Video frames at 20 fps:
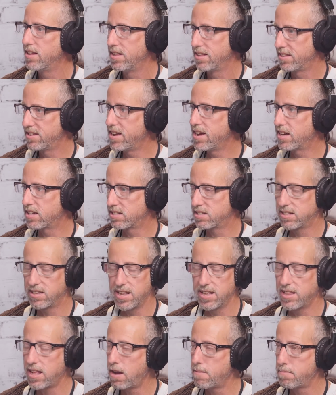Yes,
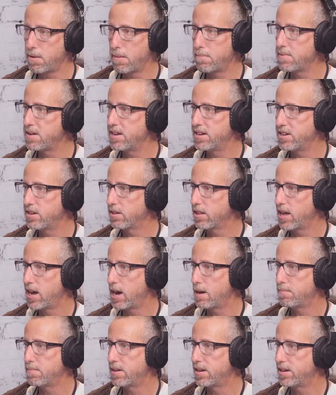let that puppy into your
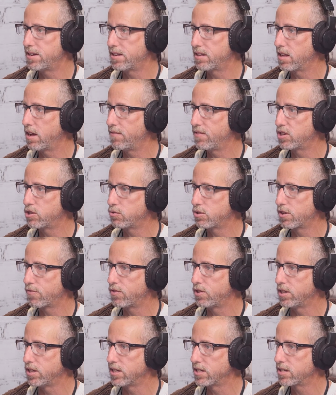lap and love it to its
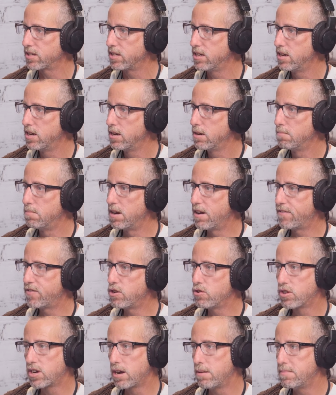fullest. But if
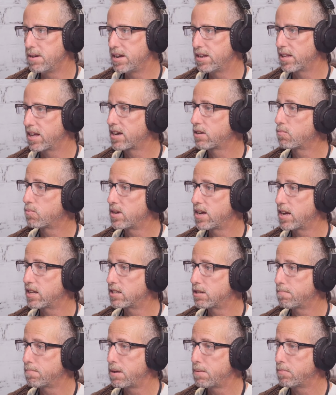you come in, like we had
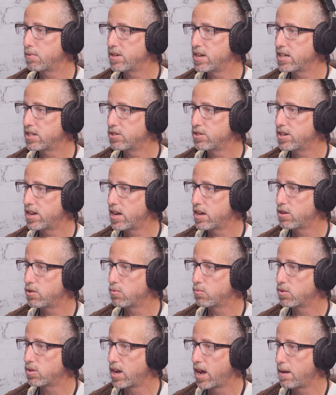some people yesterday
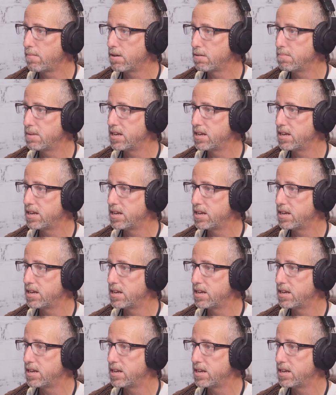who came to meet a